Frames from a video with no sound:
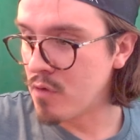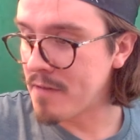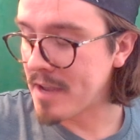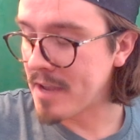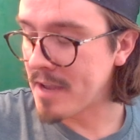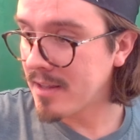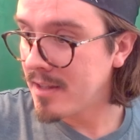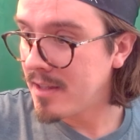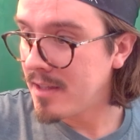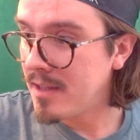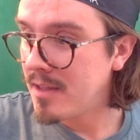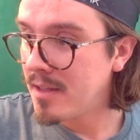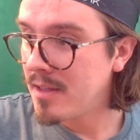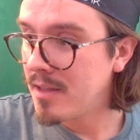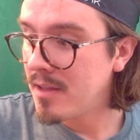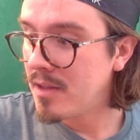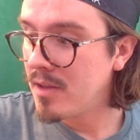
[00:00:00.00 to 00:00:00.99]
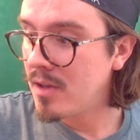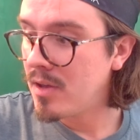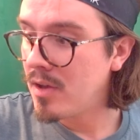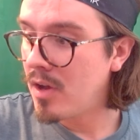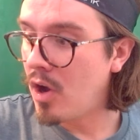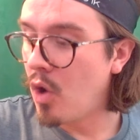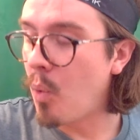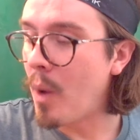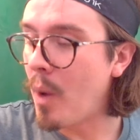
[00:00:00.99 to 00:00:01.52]
moving
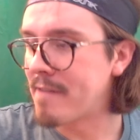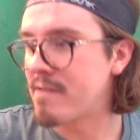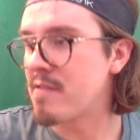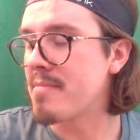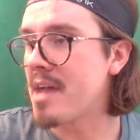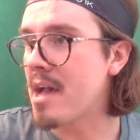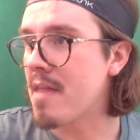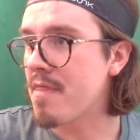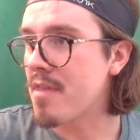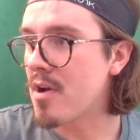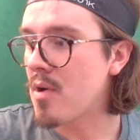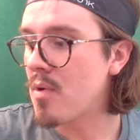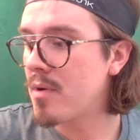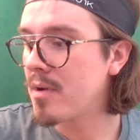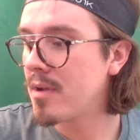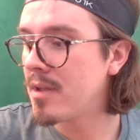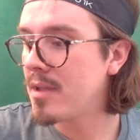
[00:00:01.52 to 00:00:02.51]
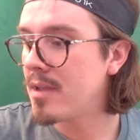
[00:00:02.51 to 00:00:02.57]
away from that, though.